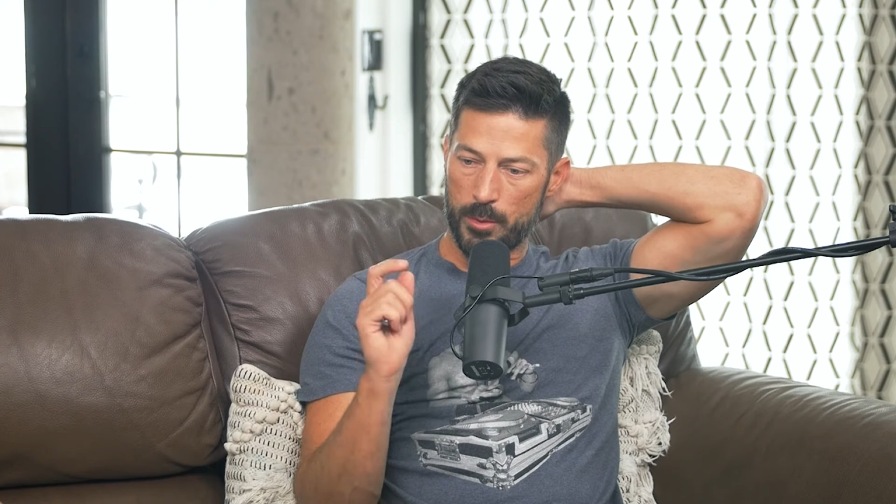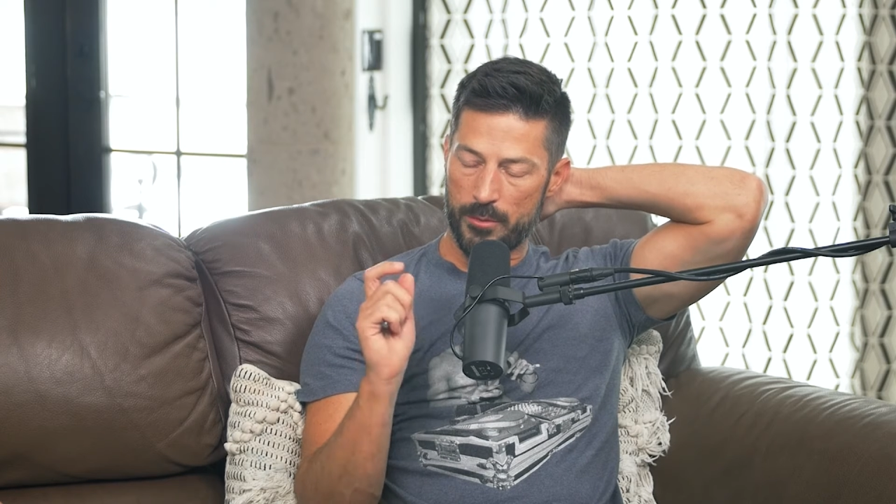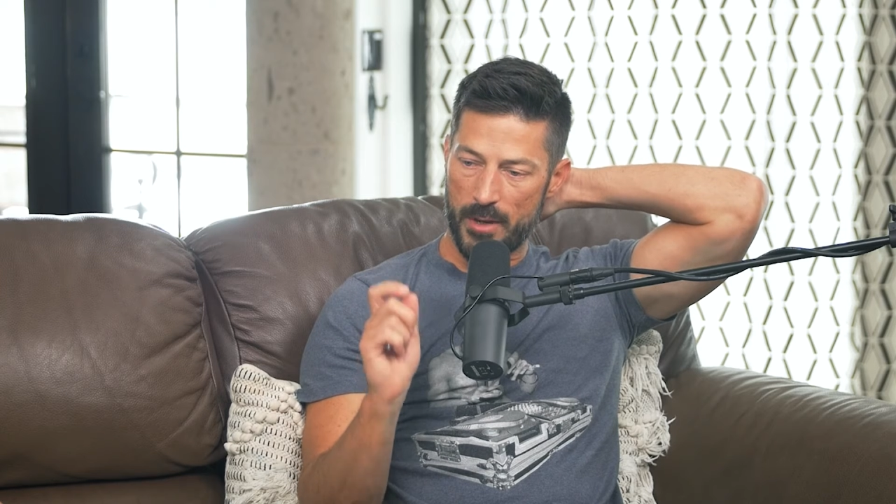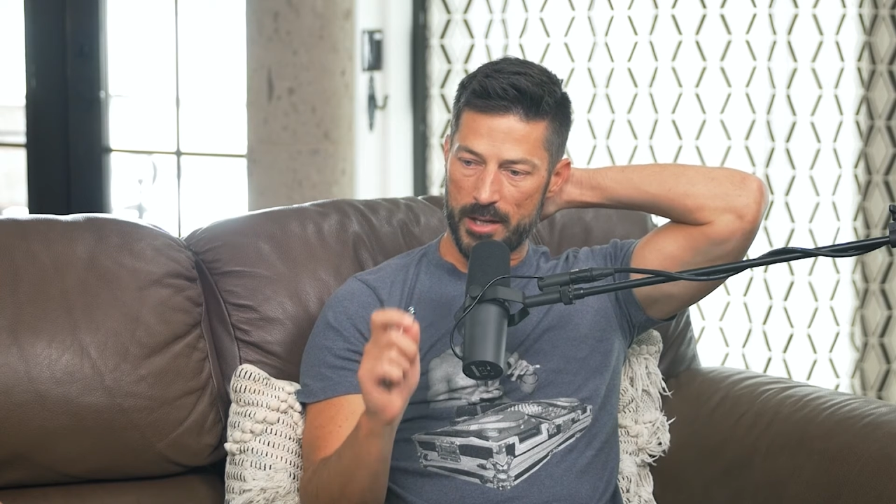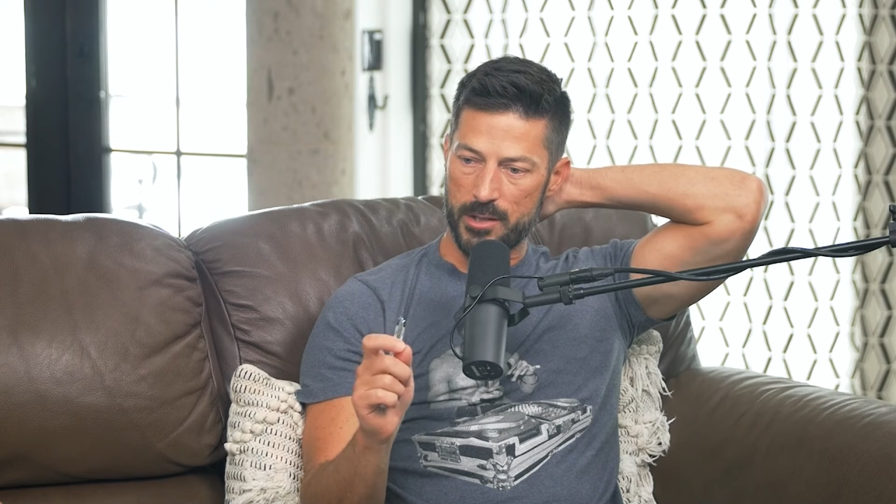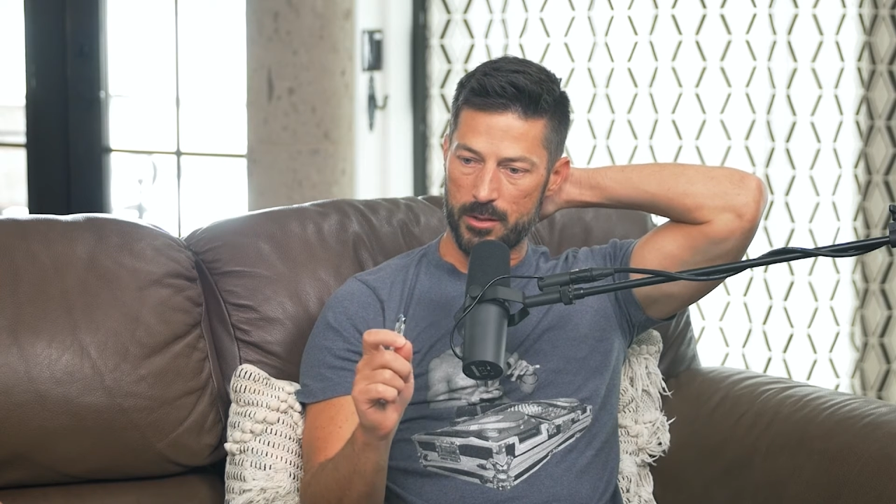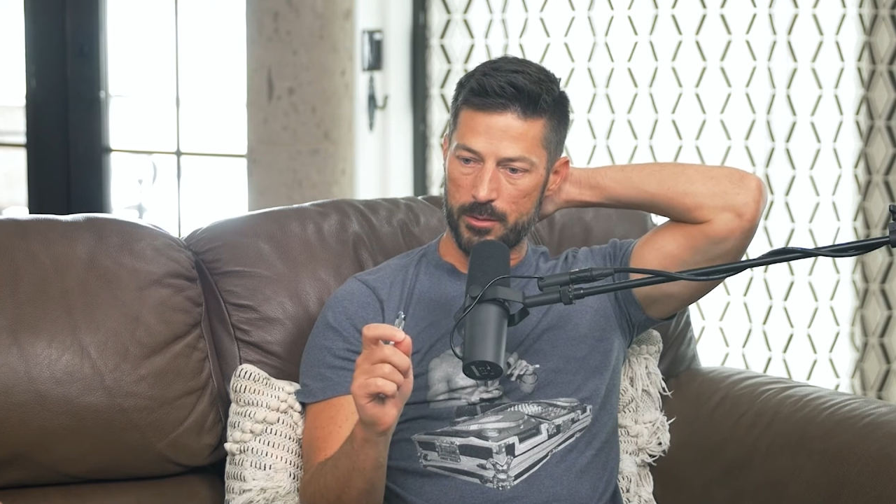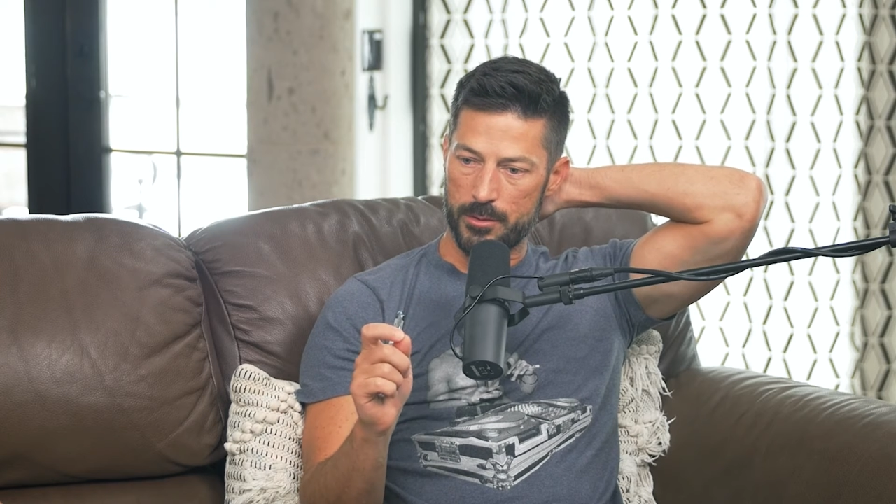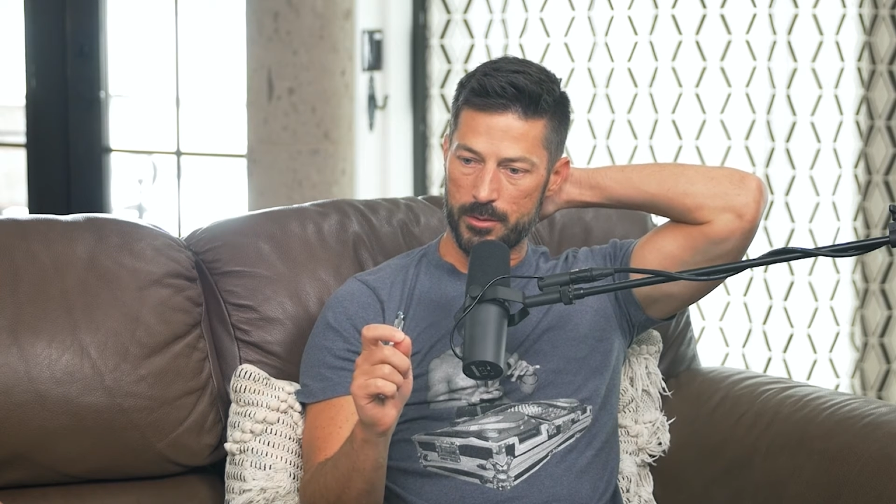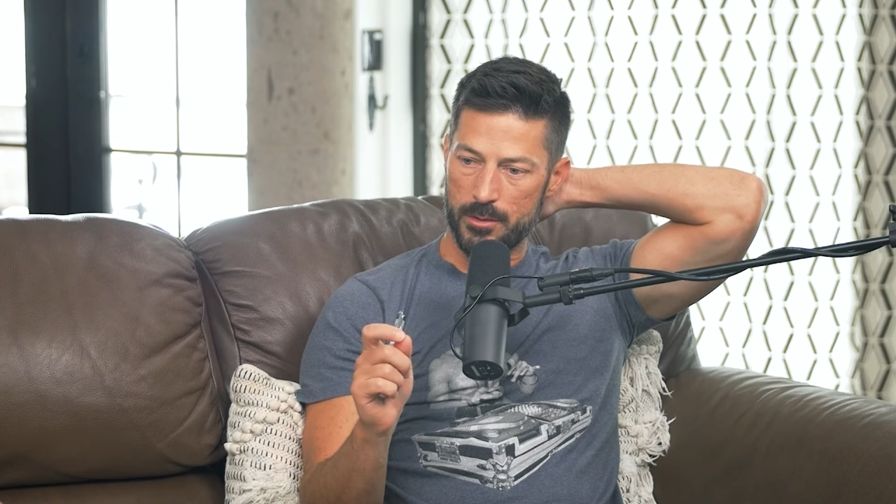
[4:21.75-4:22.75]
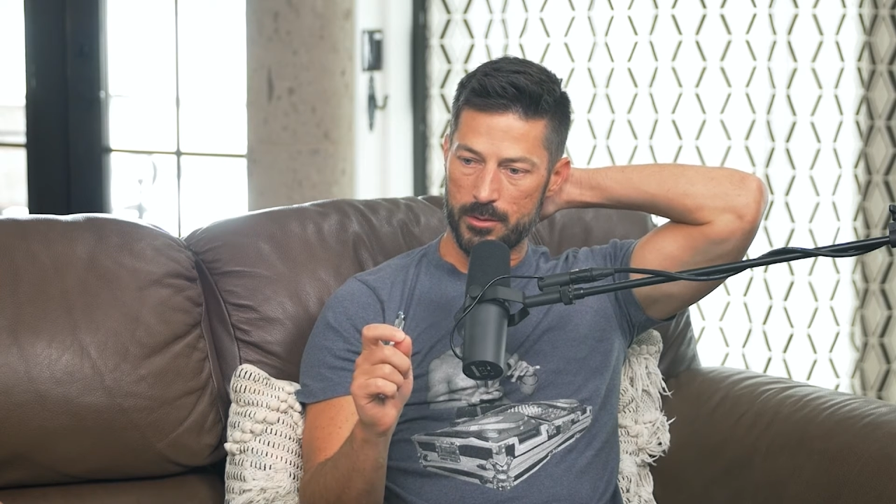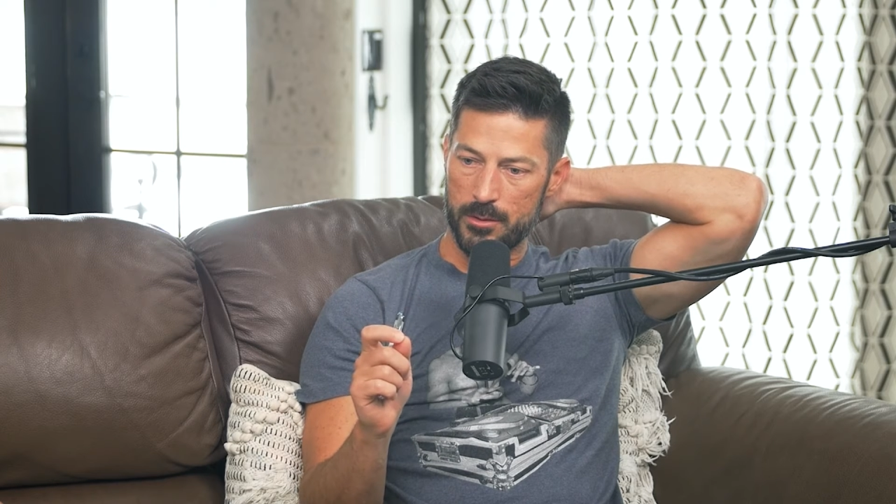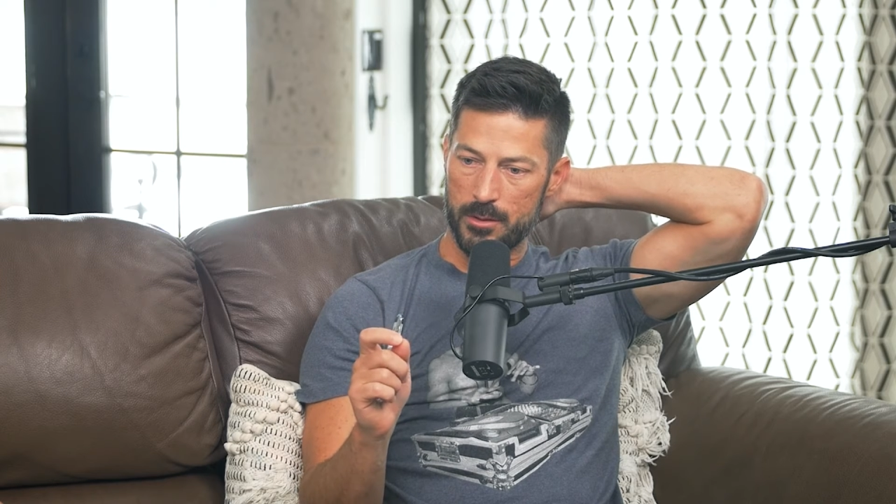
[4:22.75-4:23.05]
professionals,